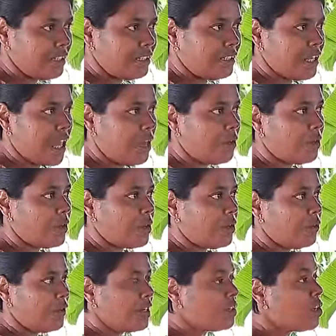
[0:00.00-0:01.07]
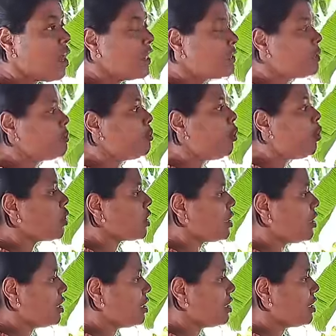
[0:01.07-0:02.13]
Now, when God
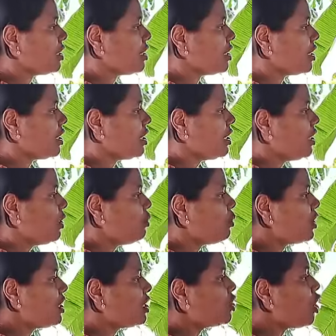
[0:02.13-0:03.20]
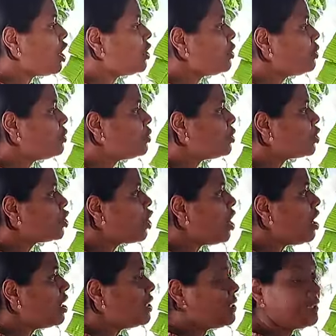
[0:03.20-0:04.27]
spoke, what did God do?
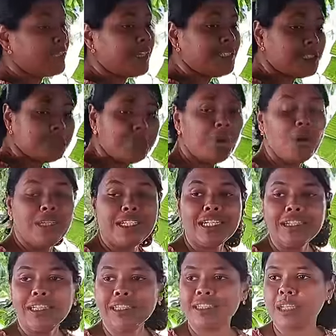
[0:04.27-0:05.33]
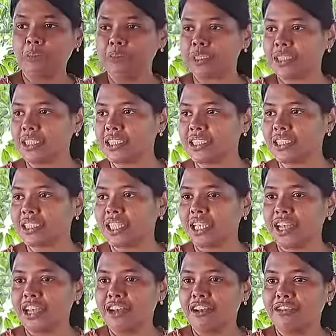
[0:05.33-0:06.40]
God transported the substance
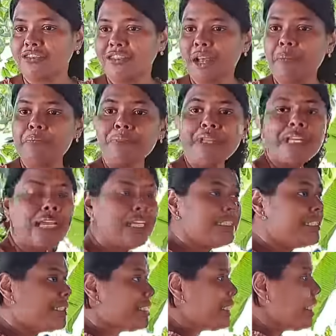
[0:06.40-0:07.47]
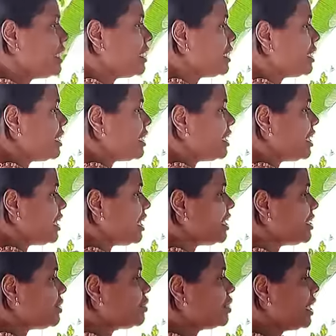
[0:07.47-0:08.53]
from the unseen
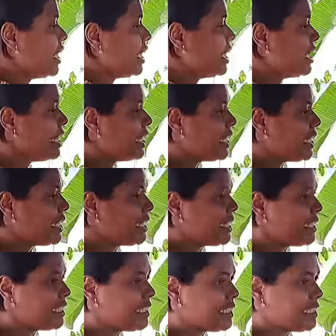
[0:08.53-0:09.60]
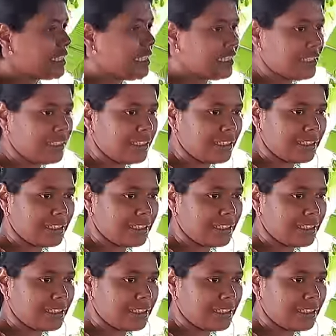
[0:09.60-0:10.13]
into the seen.